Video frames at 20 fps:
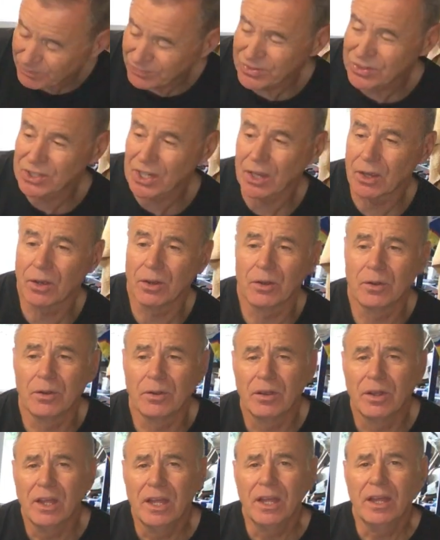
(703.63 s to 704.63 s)
So
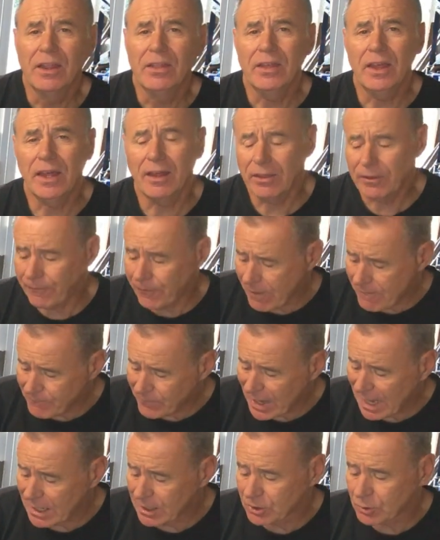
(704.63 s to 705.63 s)
the front
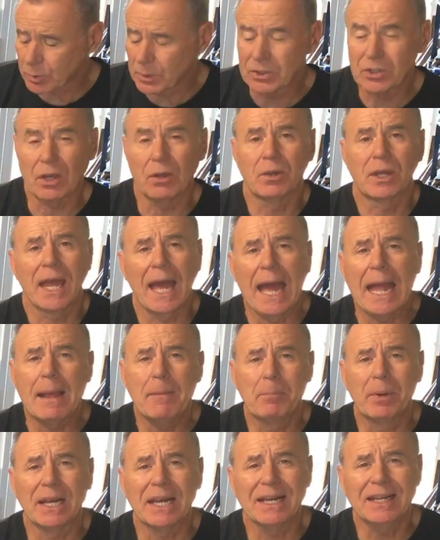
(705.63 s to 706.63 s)
balance was okay,
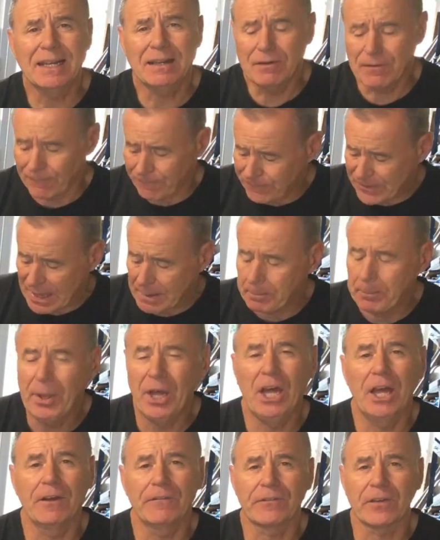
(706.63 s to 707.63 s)
but it didn't fit
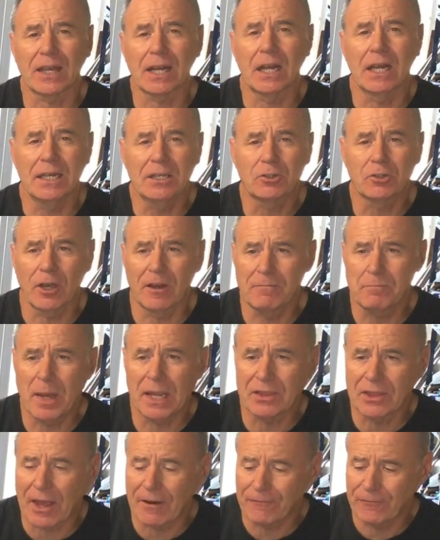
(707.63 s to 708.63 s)
perfectly, so I've
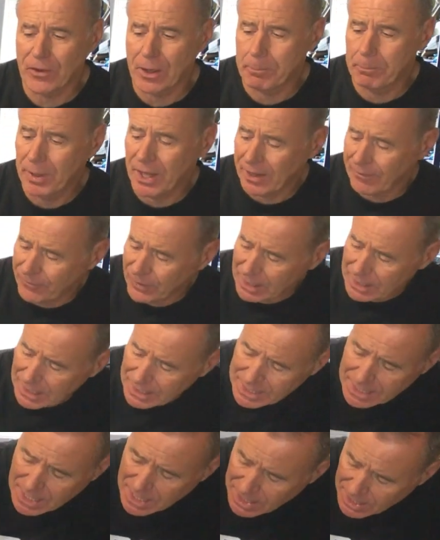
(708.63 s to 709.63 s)
made that fit
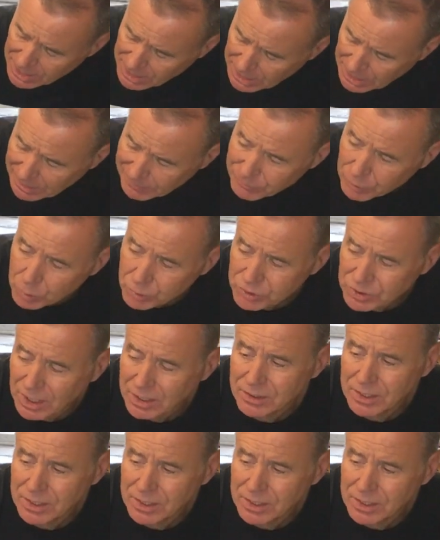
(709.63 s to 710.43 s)
perfectly, and I've also